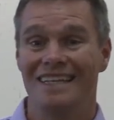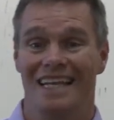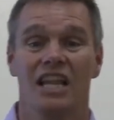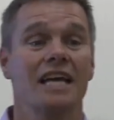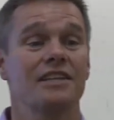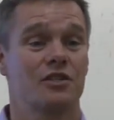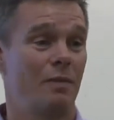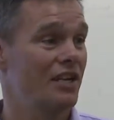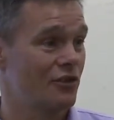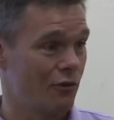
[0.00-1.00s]
They like the,
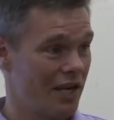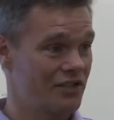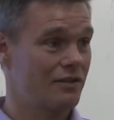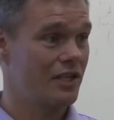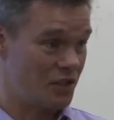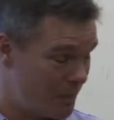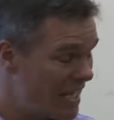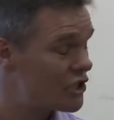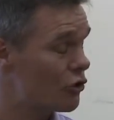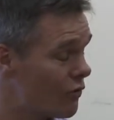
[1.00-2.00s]
special res the
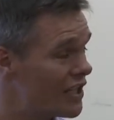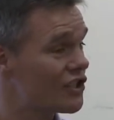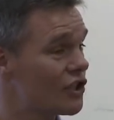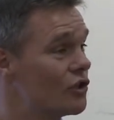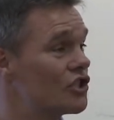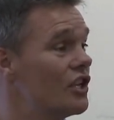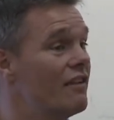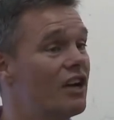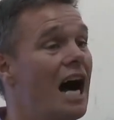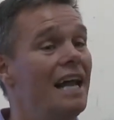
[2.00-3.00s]
spatial resolution
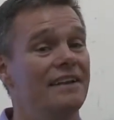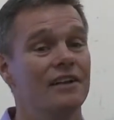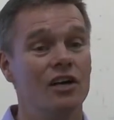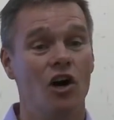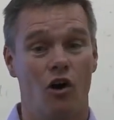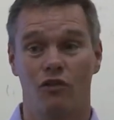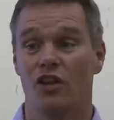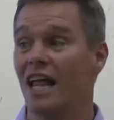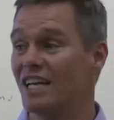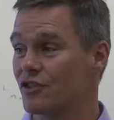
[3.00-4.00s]
they've gotten over the
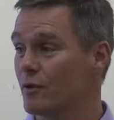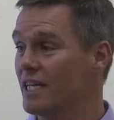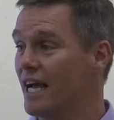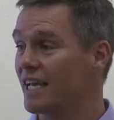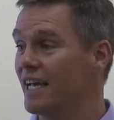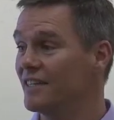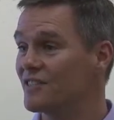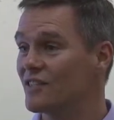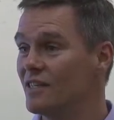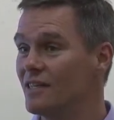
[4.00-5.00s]
last three
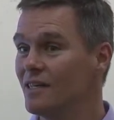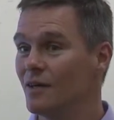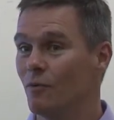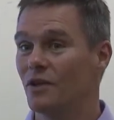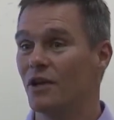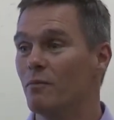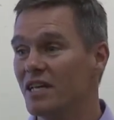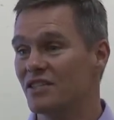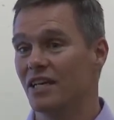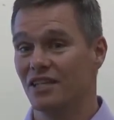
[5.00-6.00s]
decades. What they're
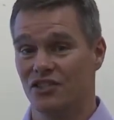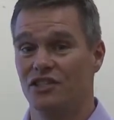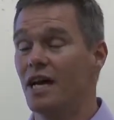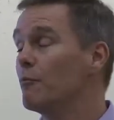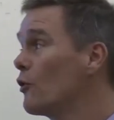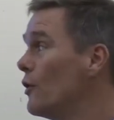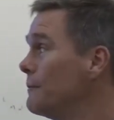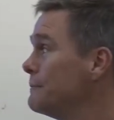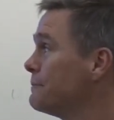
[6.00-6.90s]
missing is the temporal.